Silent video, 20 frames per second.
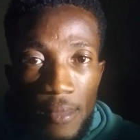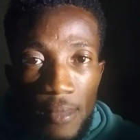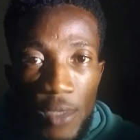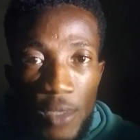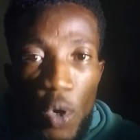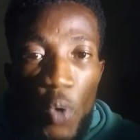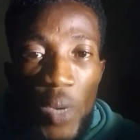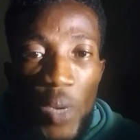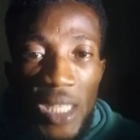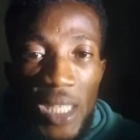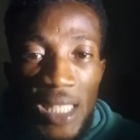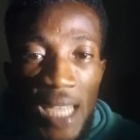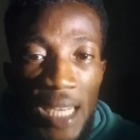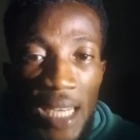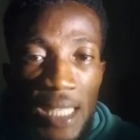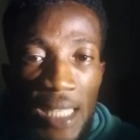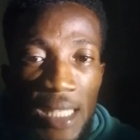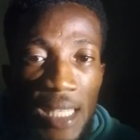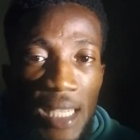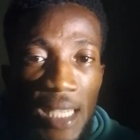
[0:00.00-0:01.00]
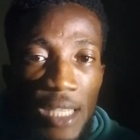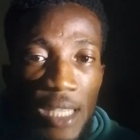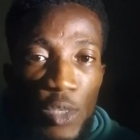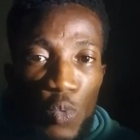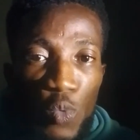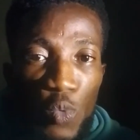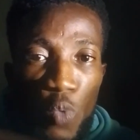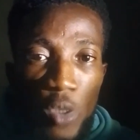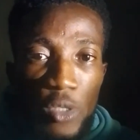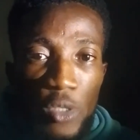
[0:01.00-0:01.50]
Originality is
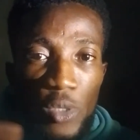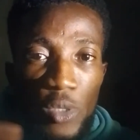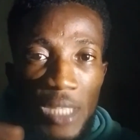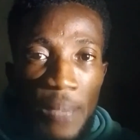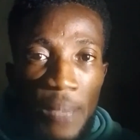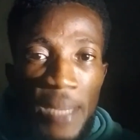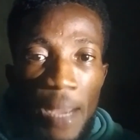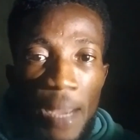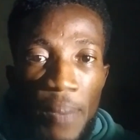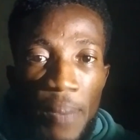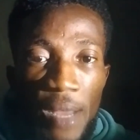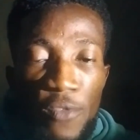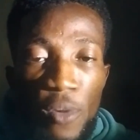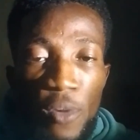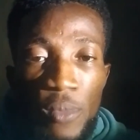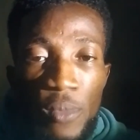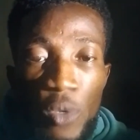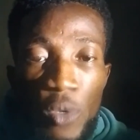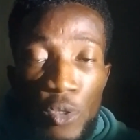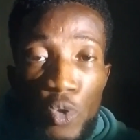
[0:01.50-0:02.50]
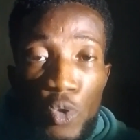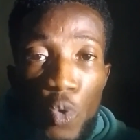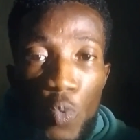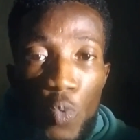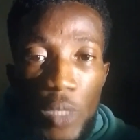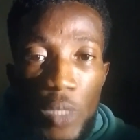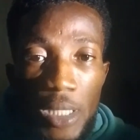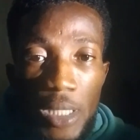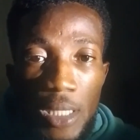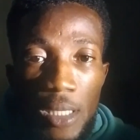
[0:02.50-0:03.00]
what social media platforms don't joke
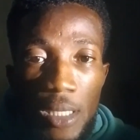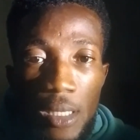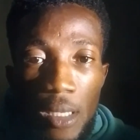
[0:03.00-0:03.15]
with.